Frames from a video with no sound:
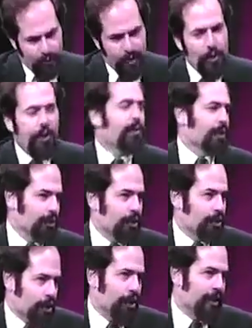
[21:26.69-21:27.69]
we know you're a
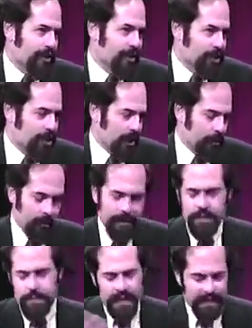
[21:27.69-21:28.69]
good journalist in general,
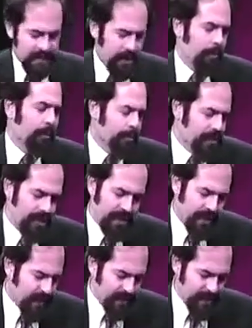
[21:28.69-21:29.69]
but you made a terrible
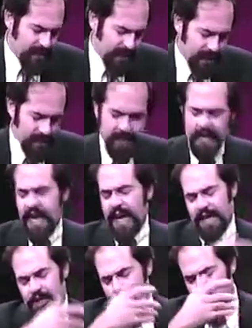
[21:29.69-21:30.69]
mistake in this case,
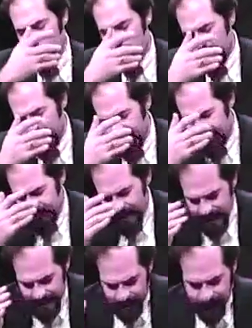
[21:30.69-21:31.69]
and we really
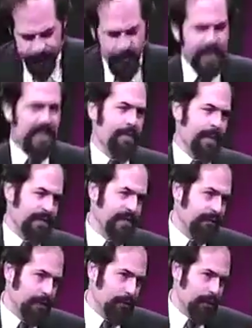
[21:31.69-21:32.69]
feel a little funny about
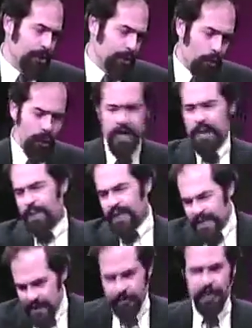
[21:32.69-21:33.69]
giving you this award, but
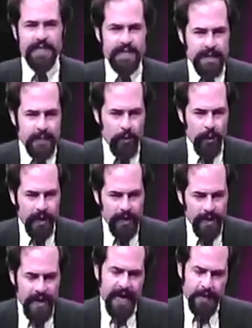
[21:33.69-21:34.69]
here it is
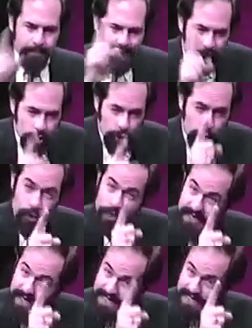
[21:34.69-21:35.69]
anyway, and make
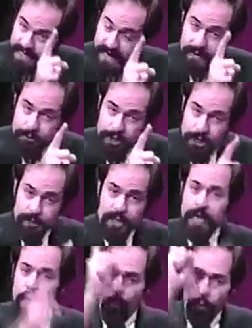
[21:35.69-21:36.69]
sure next time,
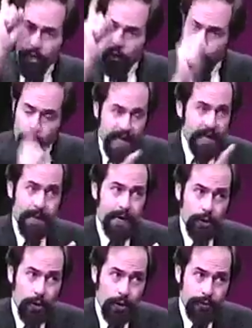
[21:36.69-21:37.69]
Jerry, when you write
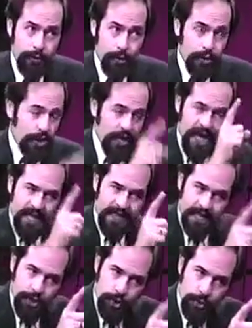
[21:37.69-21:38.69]
about cold fusion,
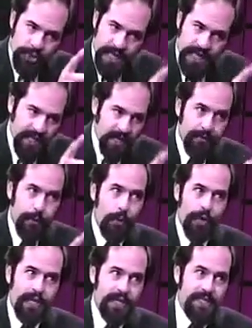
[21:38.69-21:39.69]
that you tell
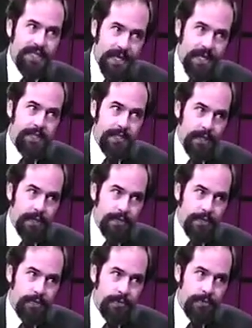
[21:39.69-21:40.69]
everyone that it's
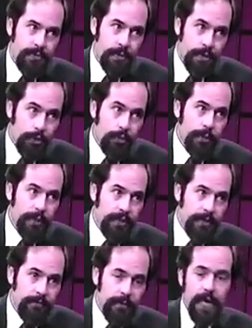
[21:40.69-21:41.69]
nonsense. Can you
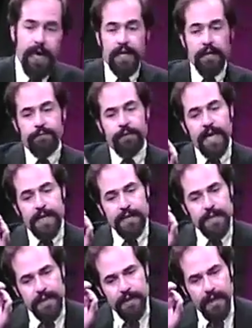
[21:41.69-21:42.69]
believe? And in
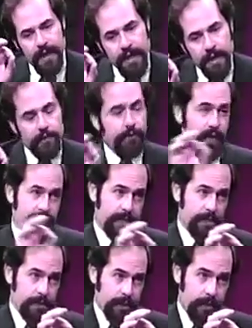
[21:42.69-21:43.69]
fact, the head of that
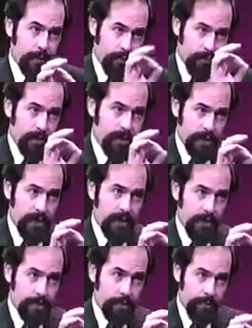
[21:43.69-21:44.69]
the
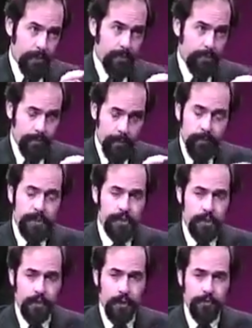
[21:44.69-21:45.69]
Society's
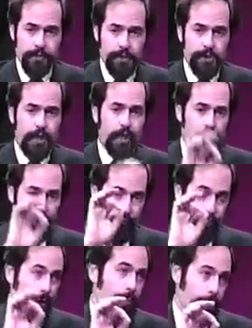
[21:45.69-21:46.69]
publicity office,
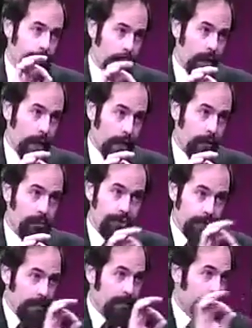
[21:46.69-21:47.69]
Robert Park, whose
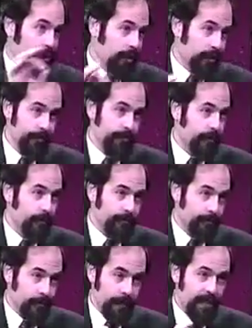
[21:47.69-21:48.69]
name is going to live
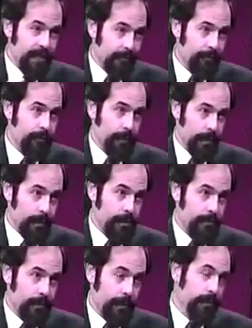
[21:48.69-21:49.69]
in infamy in
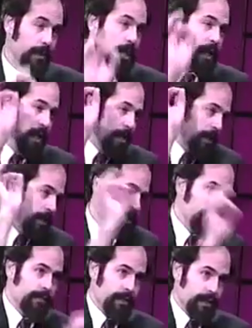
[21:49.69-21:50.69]
this field, he
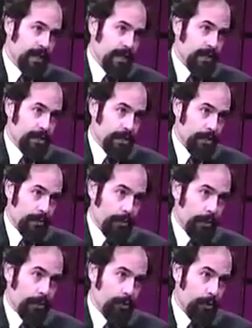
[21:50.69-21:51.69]
didn't even attend the
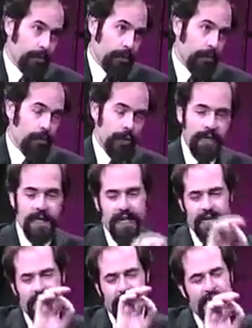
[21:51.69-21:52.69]
ceremony. He normally would.
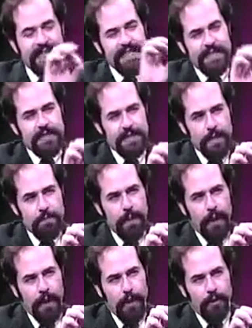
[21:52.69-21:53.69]
That's the same
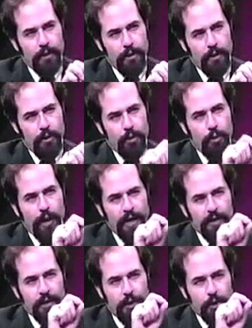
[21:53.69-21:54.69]
man who
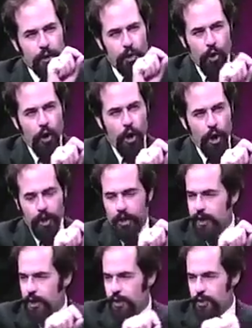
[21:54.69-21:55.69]
had the gall
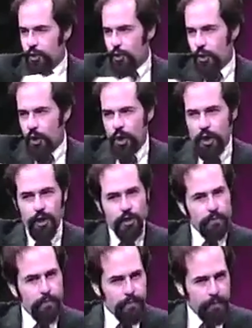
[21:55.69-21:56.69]
to
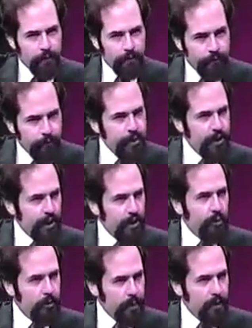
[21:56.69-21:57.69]
call the first
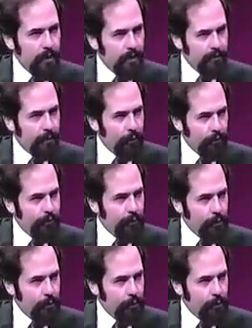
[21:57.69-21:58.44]
annual meeting of cold